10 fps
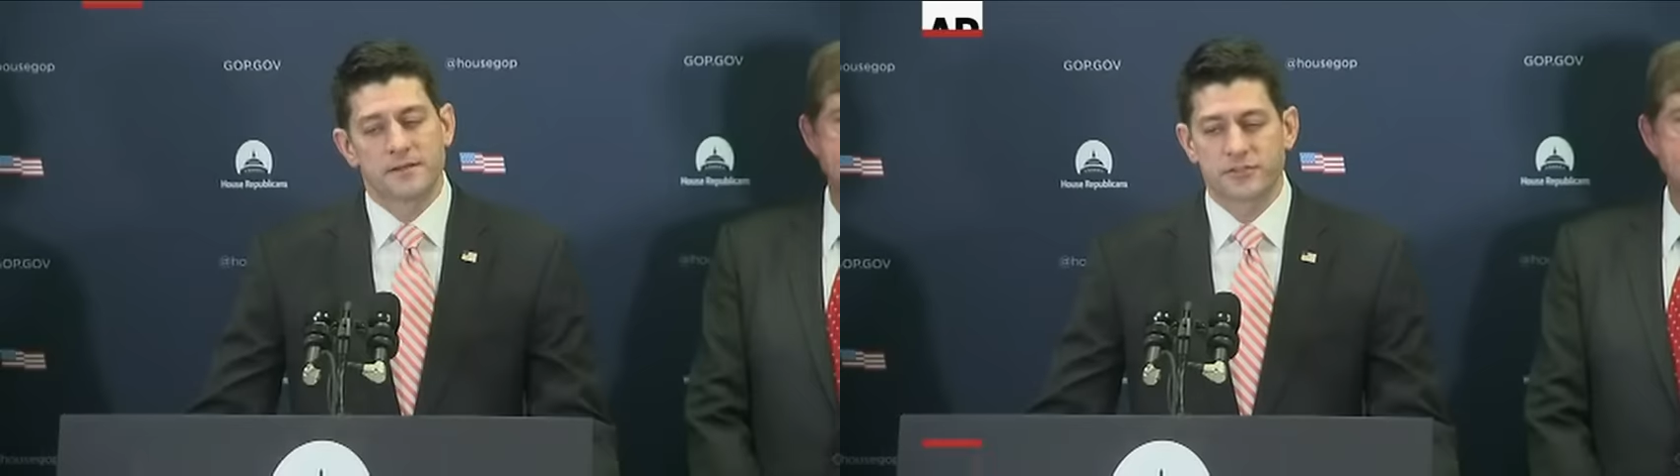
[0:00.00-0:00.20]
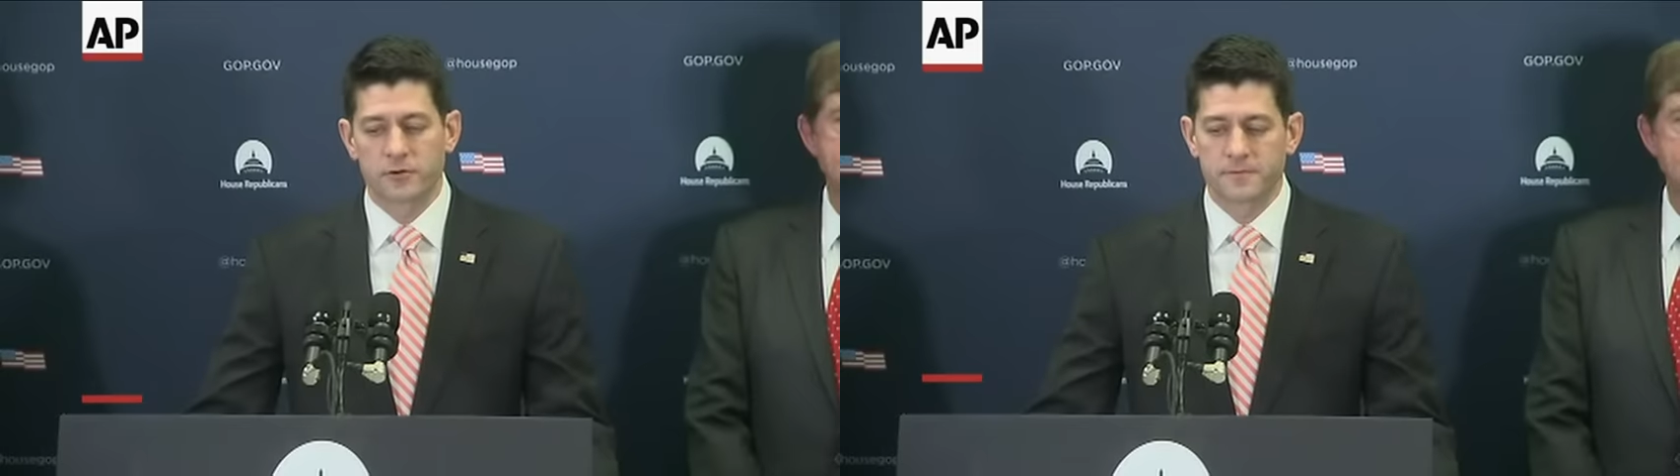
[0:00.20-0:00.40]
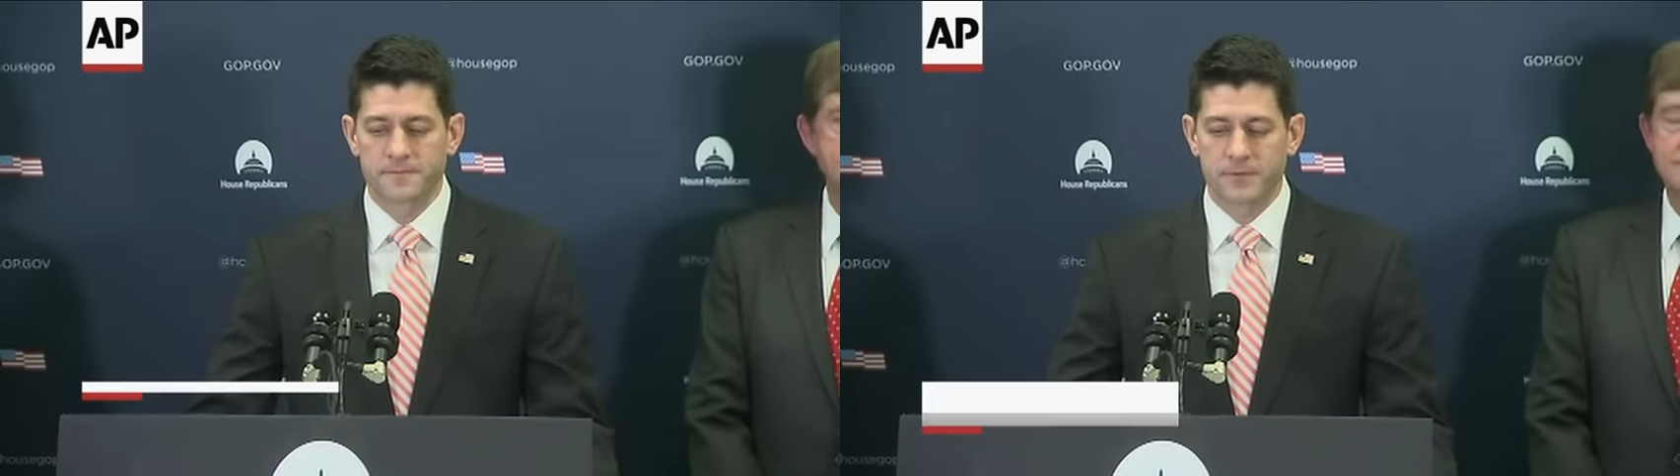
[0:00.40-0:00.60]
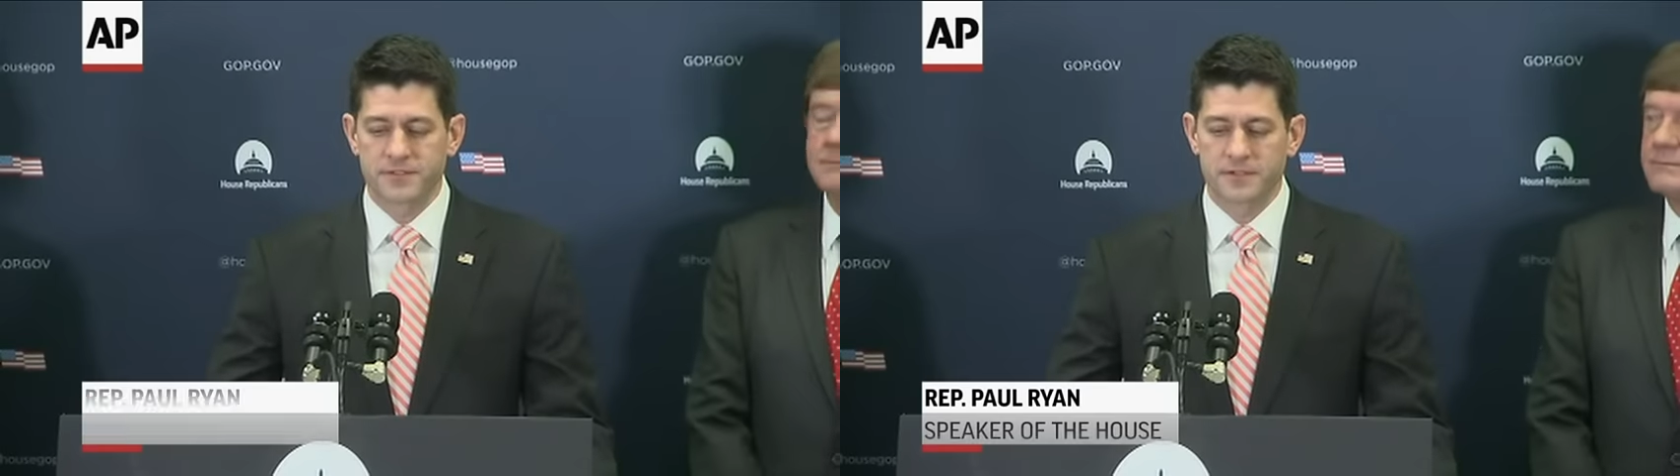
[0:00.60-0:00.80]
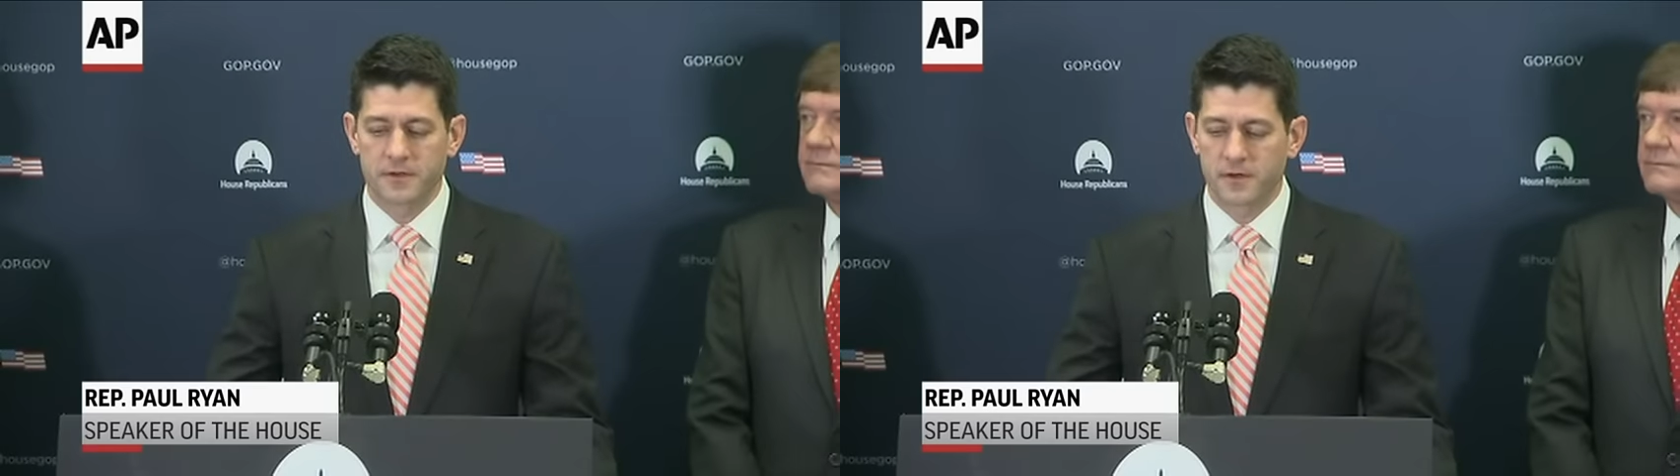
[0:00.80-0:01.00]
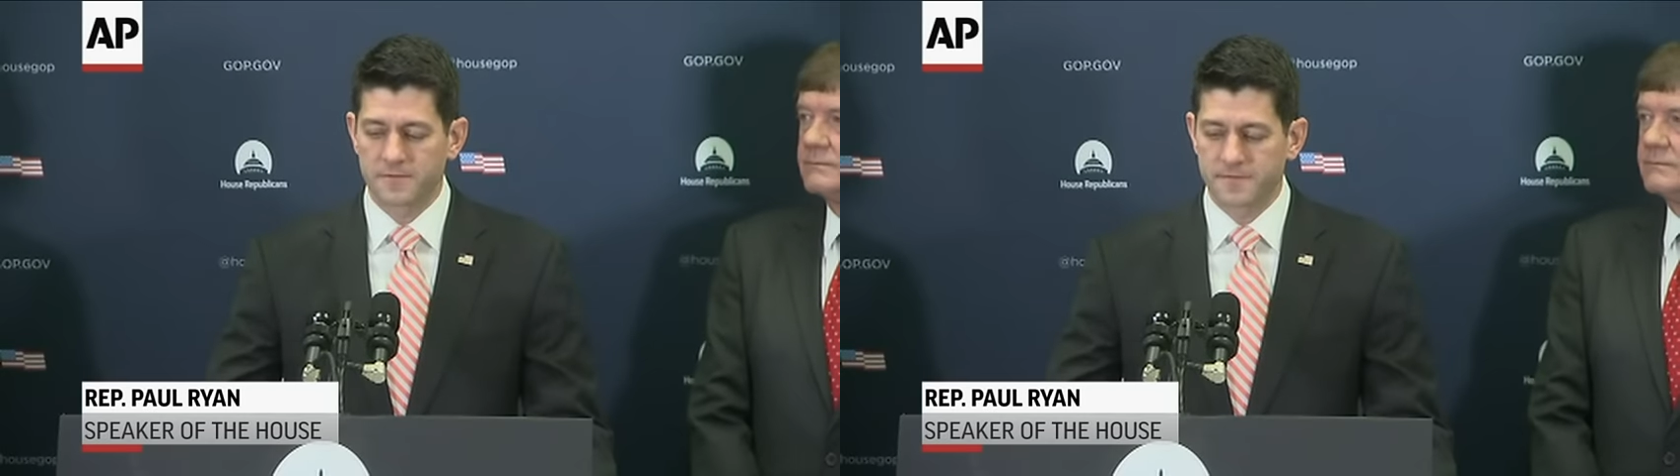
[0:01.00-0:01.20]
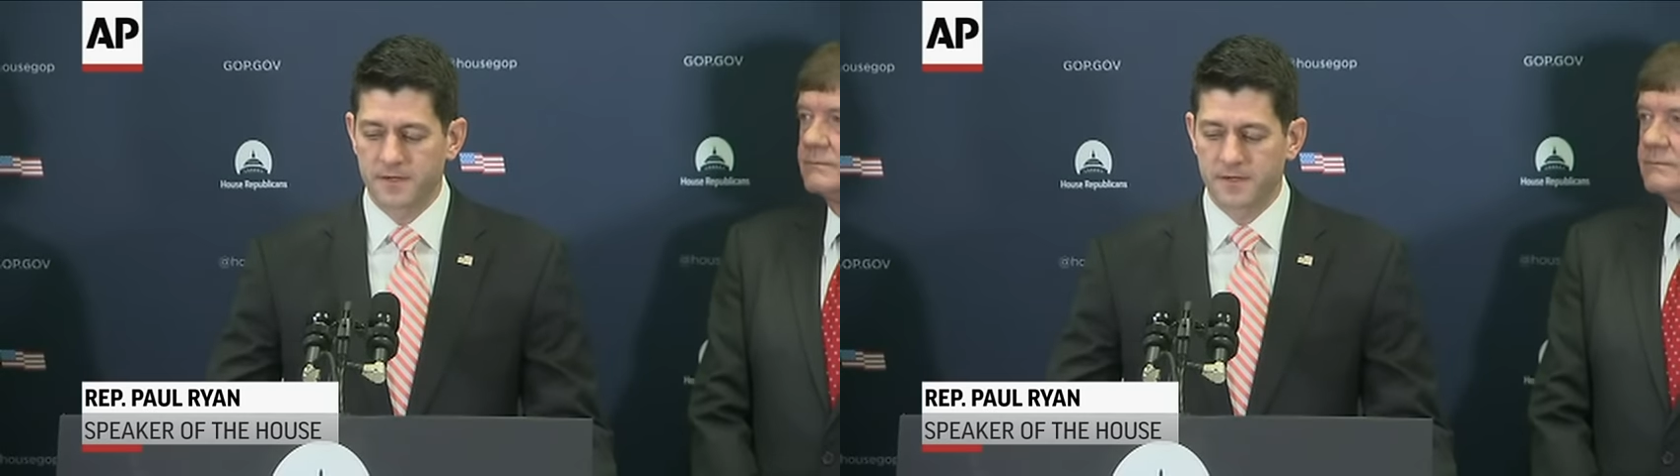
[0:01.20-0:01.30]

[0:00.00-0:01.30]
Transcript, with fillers: Yes, so first off,